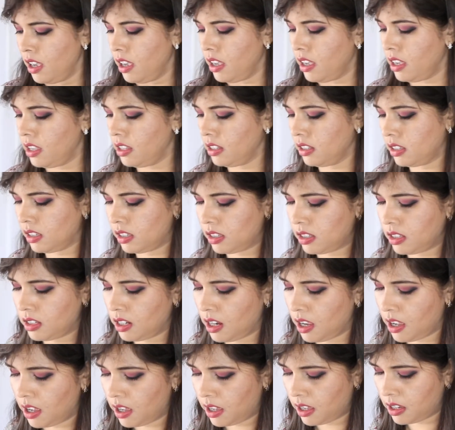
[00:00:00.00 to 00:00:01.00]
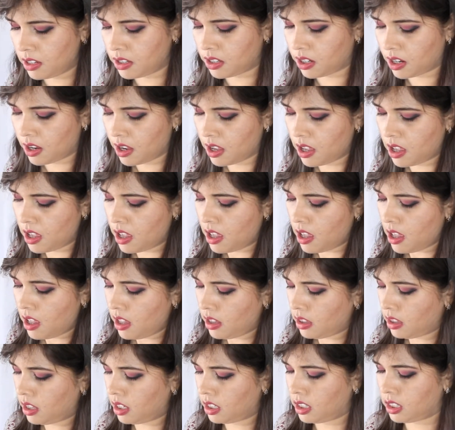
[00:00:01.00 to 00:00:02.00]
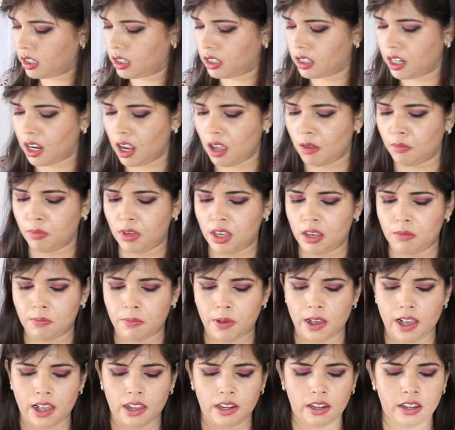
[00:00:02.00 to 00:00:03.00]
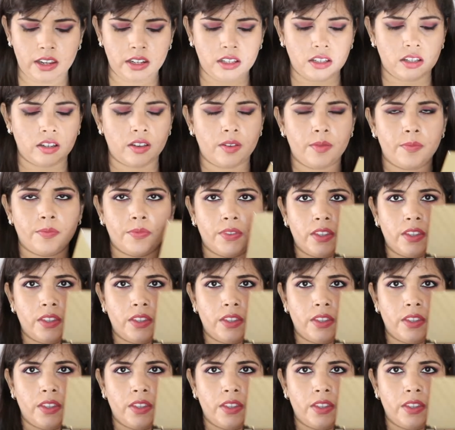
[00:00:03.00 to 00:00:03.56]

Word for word: Instead, the Tammi palette